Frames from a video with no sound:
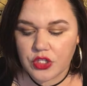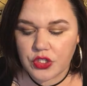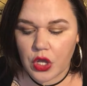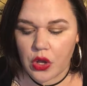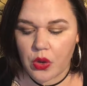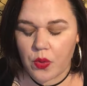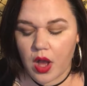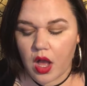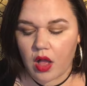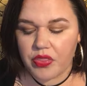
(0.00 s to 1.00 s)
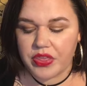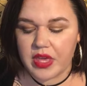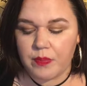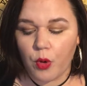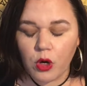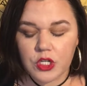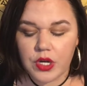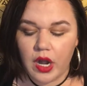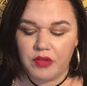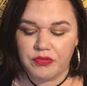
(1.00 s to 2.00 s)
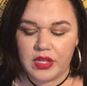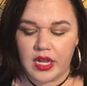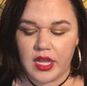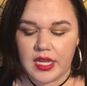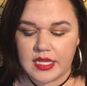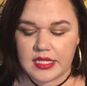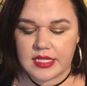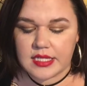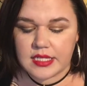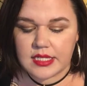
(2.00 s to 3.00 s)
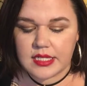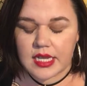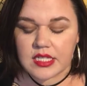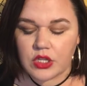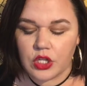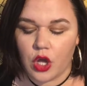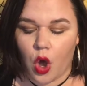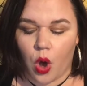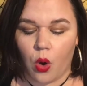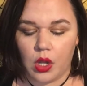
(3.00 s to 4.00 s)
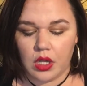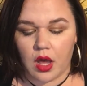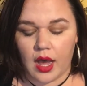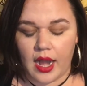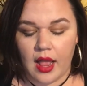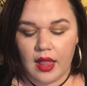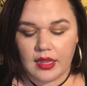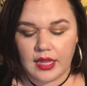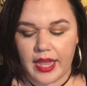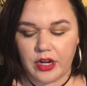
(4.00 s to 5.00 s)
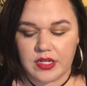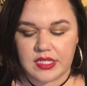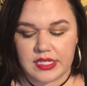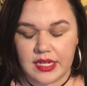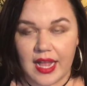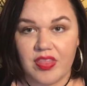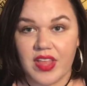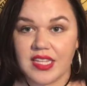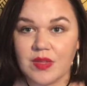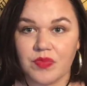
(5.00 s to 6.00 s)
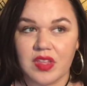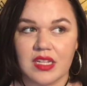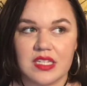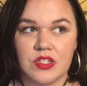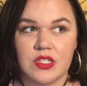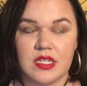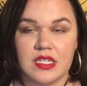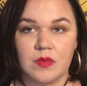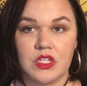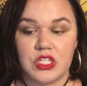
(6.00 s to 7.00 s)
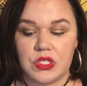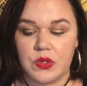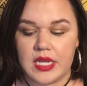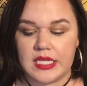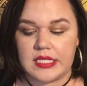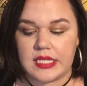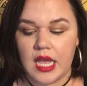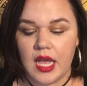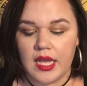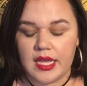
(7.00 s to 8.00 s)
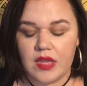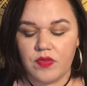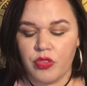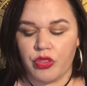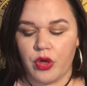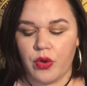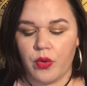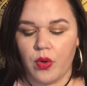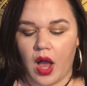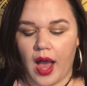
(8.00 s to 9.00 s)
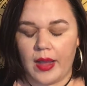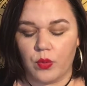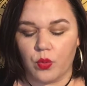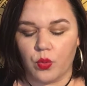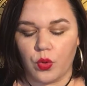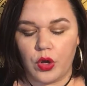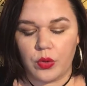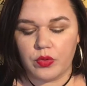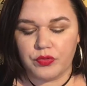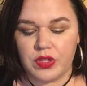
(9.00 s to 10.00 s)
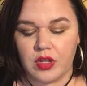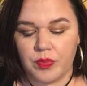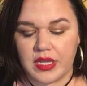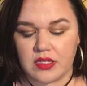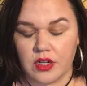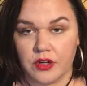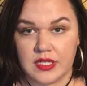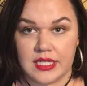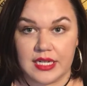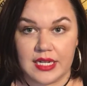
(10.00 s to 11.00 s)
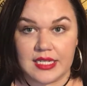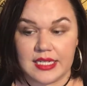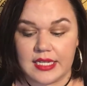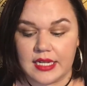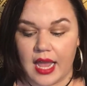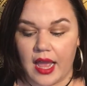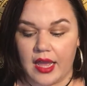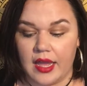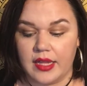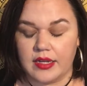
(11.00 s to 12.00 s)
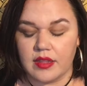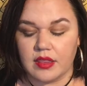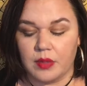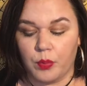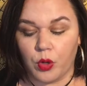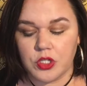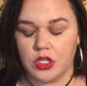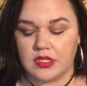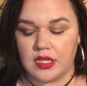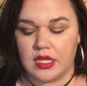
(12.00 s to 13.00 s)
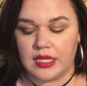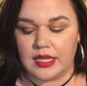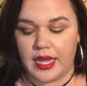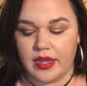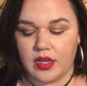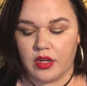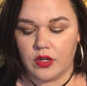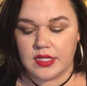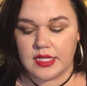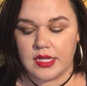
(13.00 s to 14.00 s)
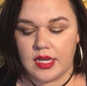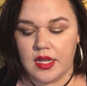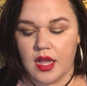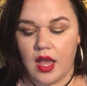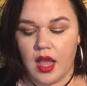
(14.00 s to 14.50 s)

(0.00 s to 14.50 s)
So the portrait of Fina doesn't look a whole lot like Christina, and that's something that's interesting to me too, is even though I wrote Fina based on Christina Nadine and the portrait looks nothing like Christina,